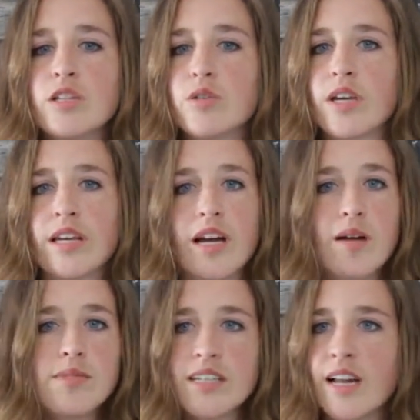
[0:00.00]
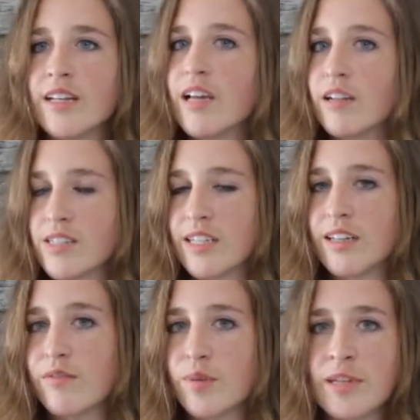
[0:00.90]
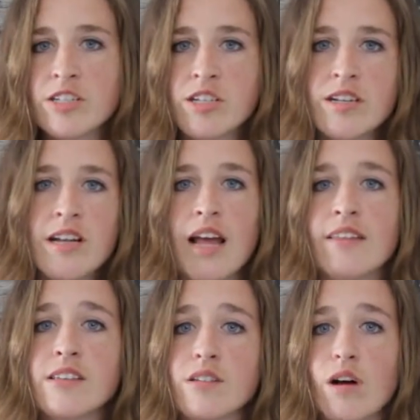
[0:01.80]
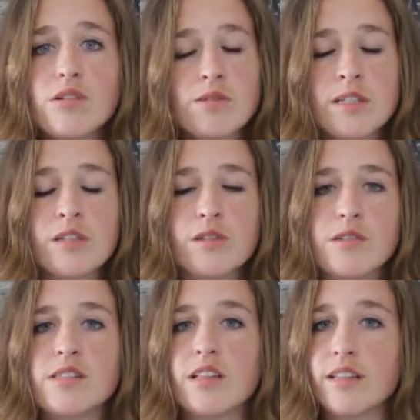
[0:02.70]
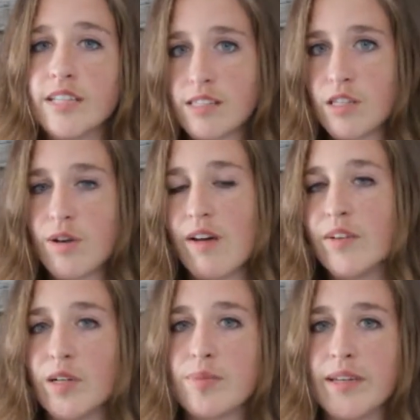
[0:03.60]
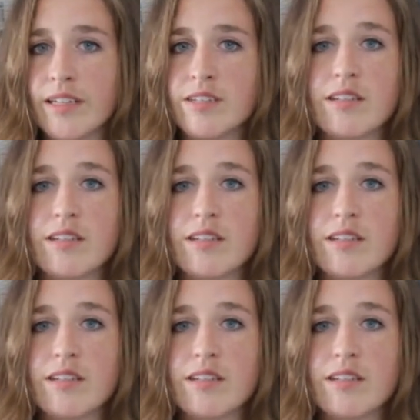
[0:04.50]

You can update any outdated information, and this also includes the links that you have on your page,